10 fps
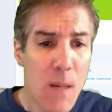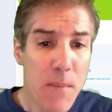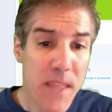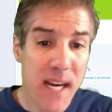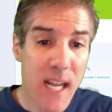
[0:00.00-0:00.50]

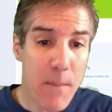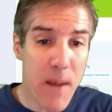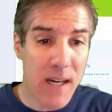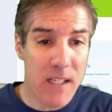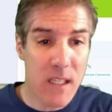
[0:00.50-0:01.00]
But then I get
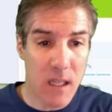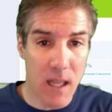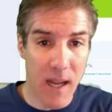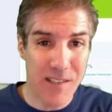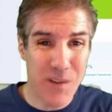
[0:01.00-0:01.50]
back to the
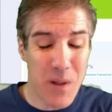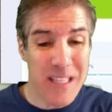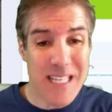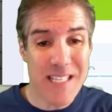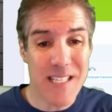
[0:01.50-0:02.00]
click. So at
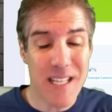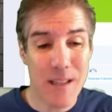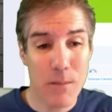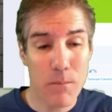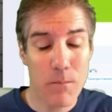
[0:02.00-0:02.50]
least
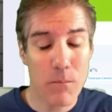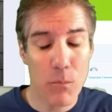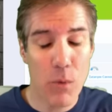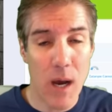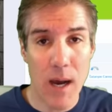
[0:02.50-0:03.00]
the
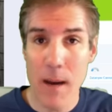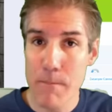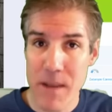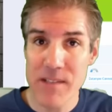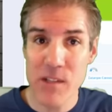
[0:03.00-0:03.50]

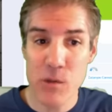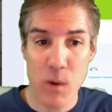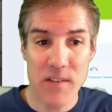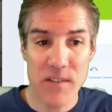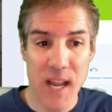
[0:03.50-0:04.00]
message
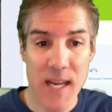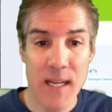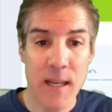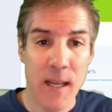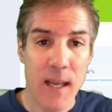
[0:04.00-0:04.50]

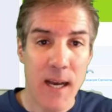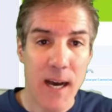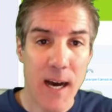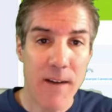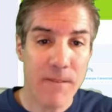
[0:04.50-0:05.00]
resonated
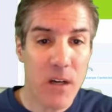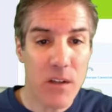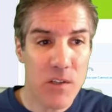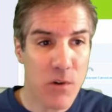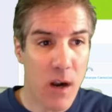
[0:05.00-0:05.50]

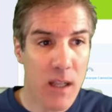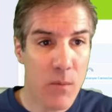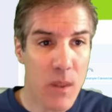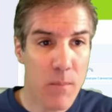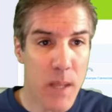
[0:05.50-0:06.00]
fairly strongly
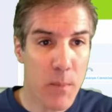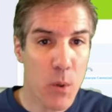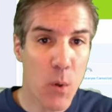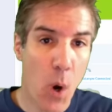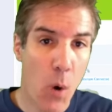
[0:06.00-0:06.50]
with the people
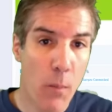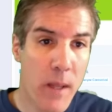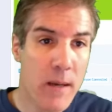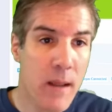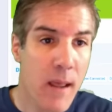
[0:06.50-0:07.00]
who
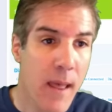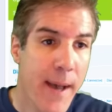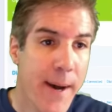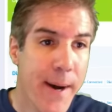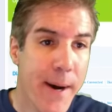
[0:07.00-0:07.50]
opened.
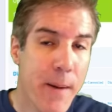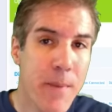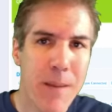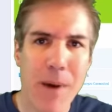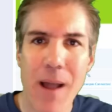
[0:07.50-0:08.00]

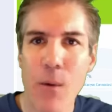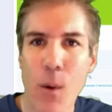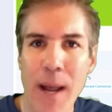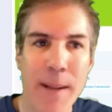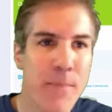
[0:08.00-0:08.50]
And by the
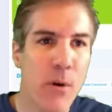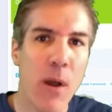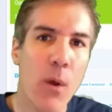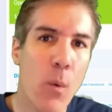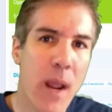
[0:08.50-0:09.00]
way, there are
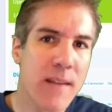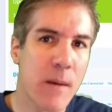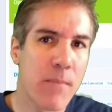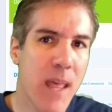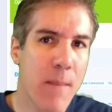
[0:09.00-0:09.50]
other ways
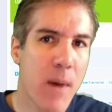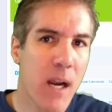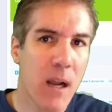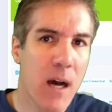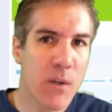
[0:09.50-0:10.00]
that they might
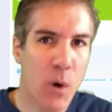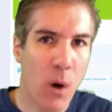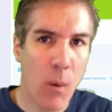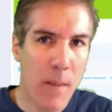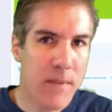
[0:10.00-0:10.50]
have gone to
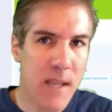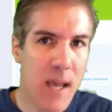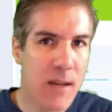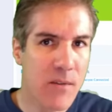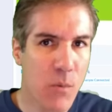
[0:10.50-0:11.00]
our
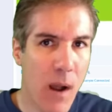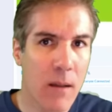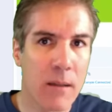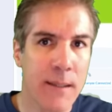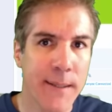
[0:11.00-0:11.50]
website as
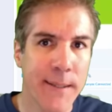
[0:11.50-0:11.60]
well